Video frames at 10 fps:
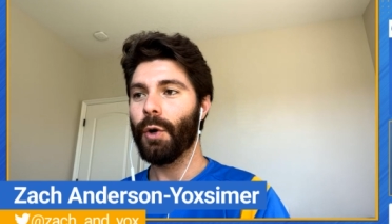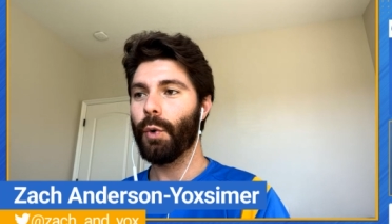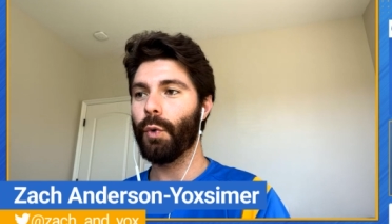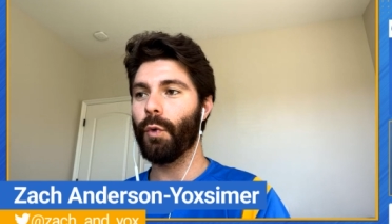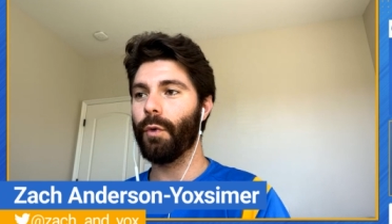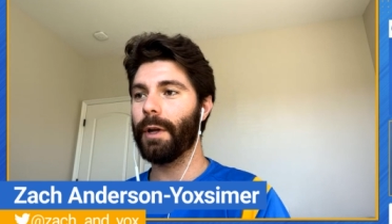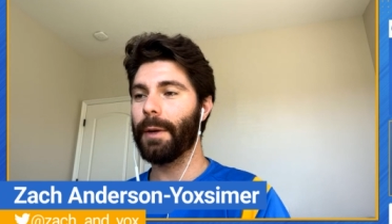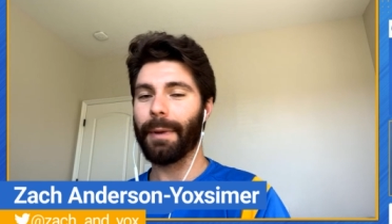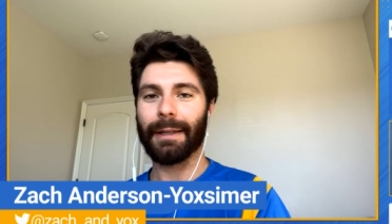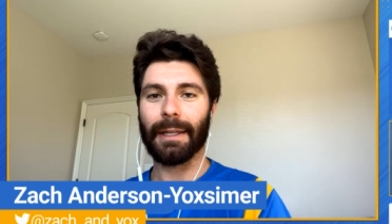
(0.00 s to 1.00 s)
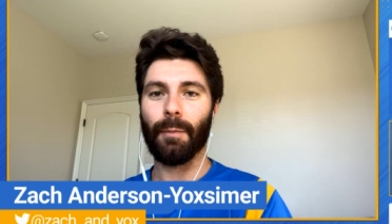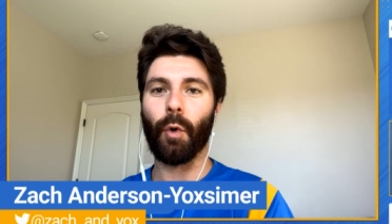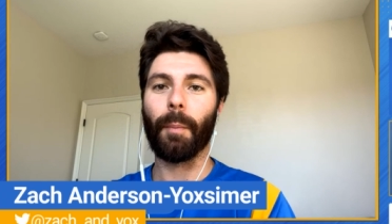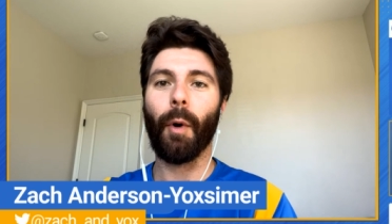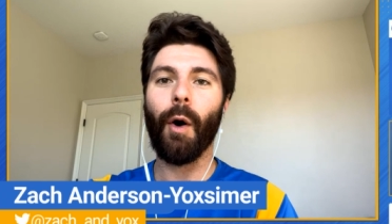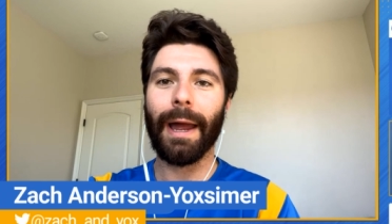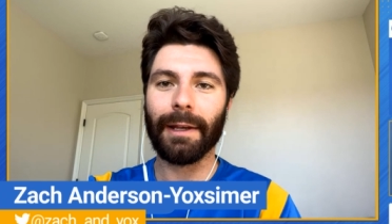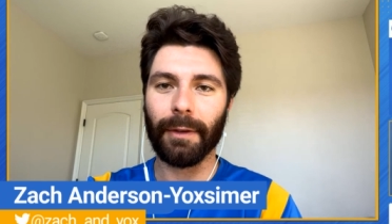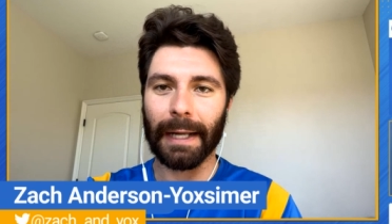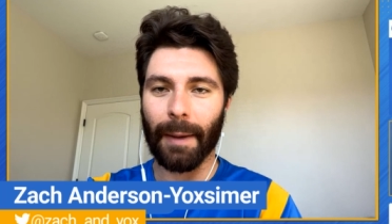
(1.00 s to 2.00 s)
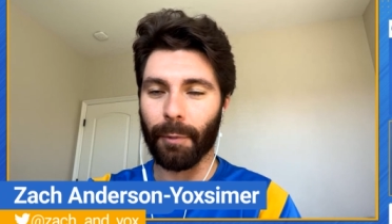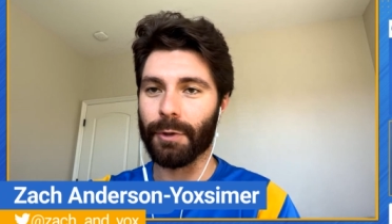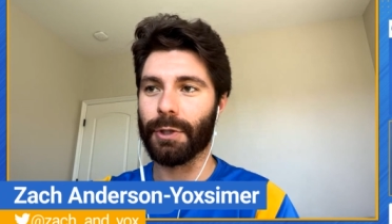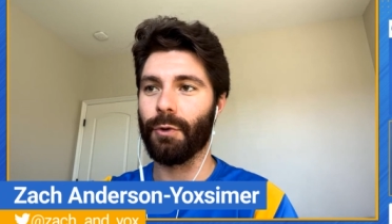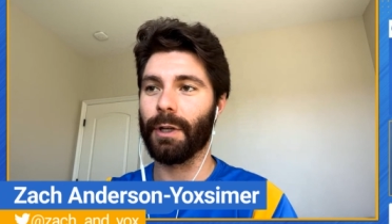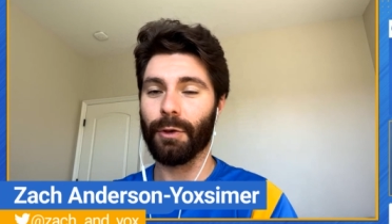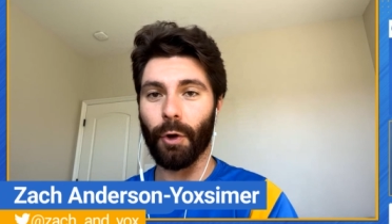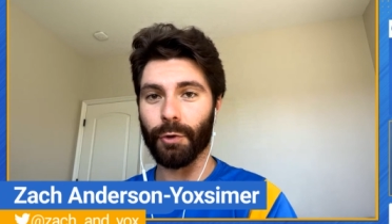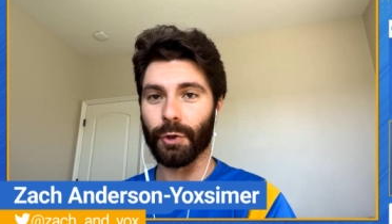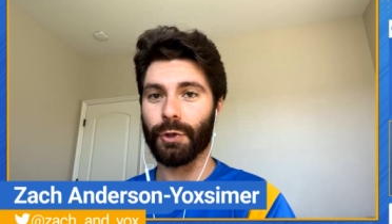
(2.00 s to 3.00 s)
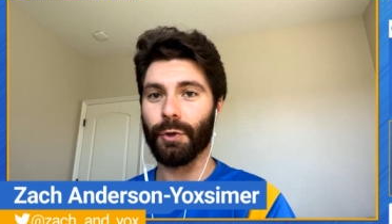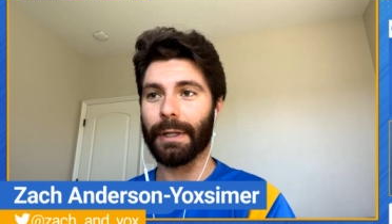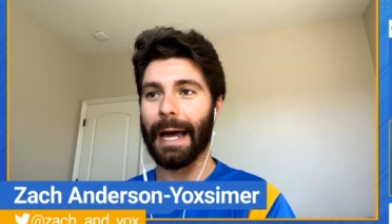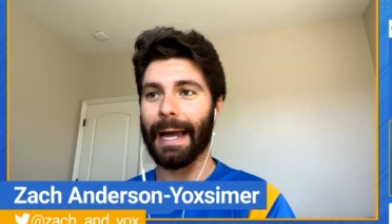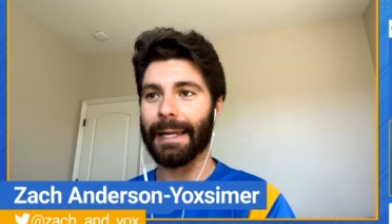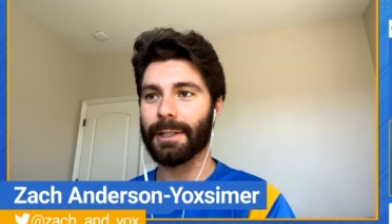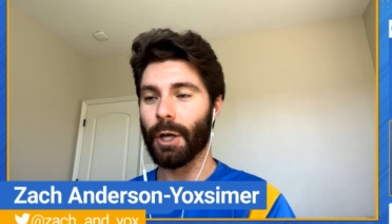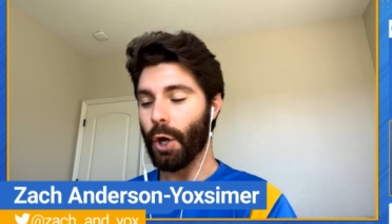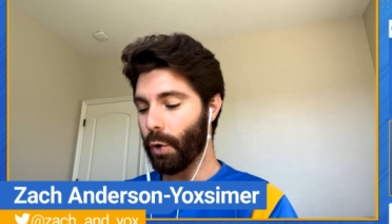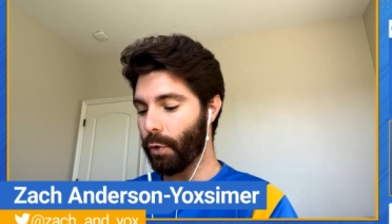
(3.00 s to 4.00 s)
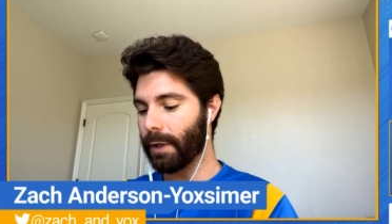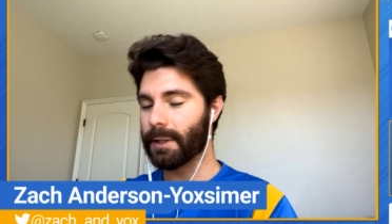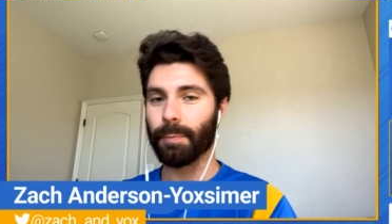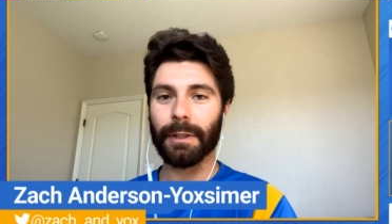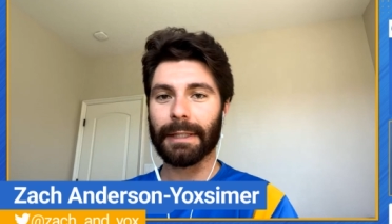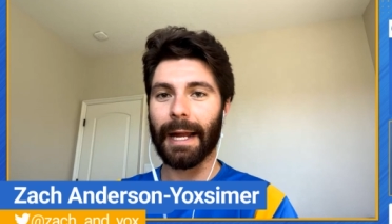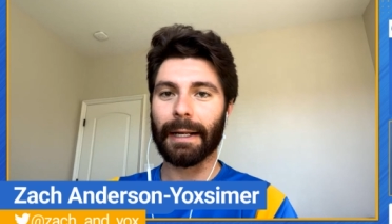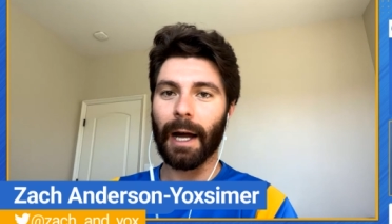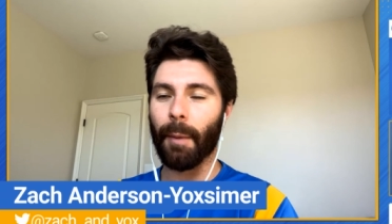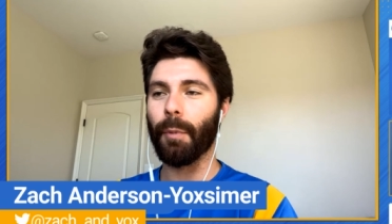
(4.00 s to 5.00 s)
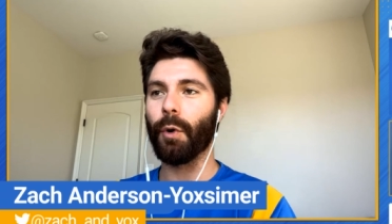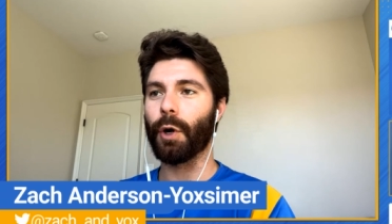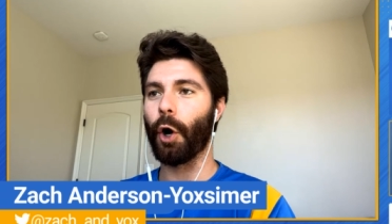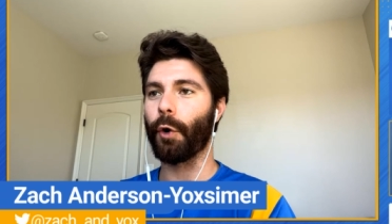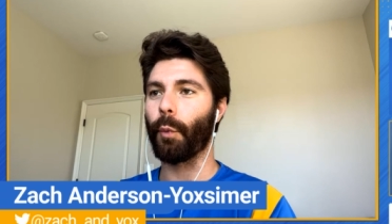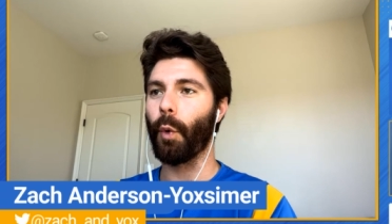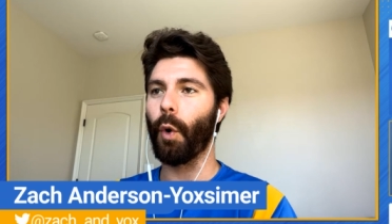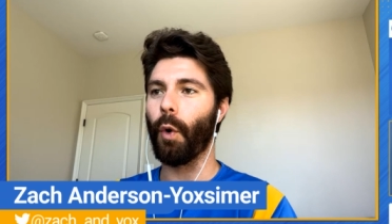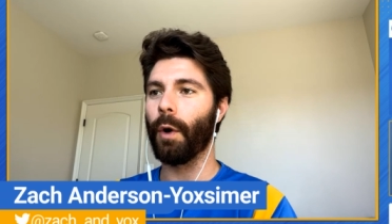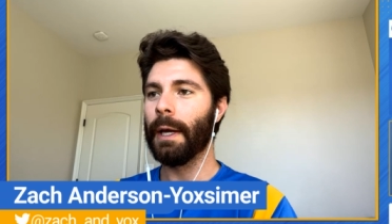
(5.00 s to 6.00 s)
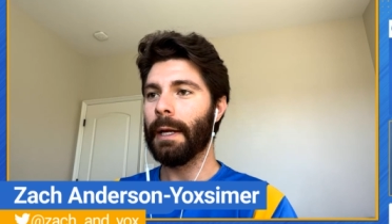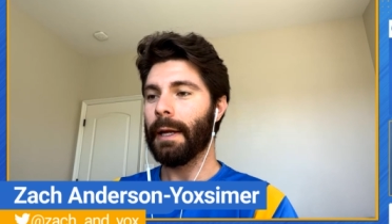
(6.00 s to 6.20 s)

who it might get more ball handling opportunity. Those are two guys who could split that combo guard role.